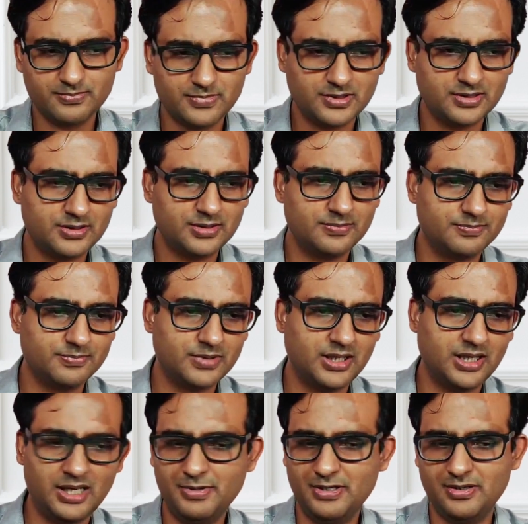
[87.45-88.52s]
uh,
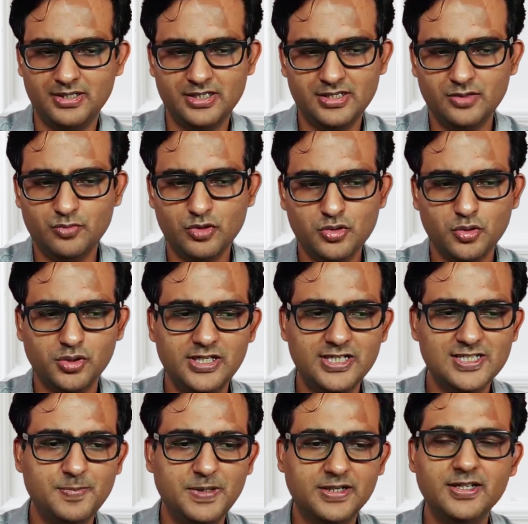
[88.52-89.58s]
I mean, it was totally
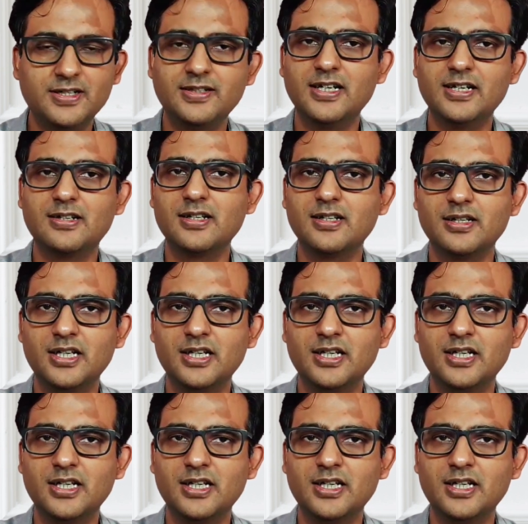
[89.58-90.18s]
expected that uh,